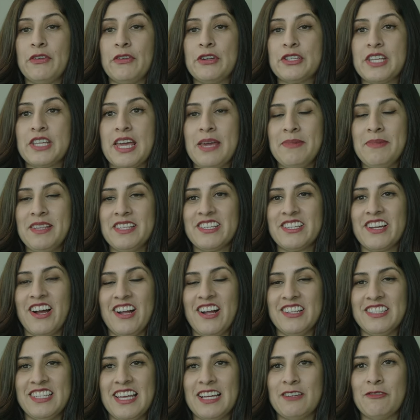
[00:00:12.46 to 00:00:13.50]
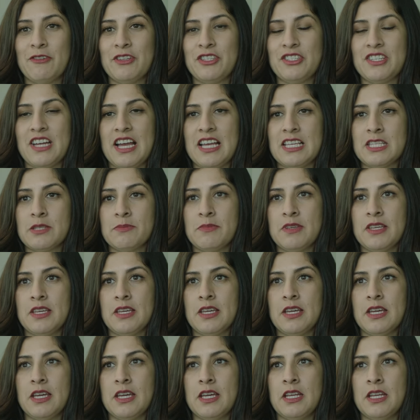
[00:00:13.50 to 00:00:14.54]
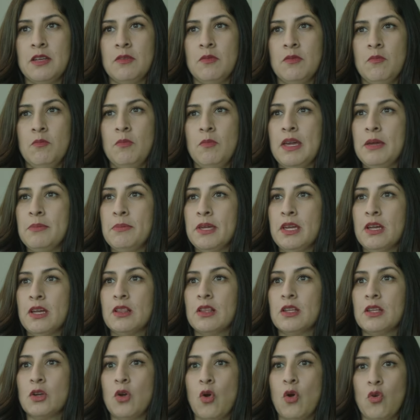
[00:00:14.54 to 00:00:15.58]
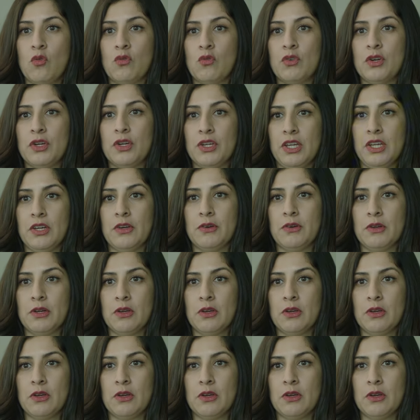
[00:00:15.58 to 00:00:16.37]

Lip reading: first came into contact with Jazmin maybe a little over a year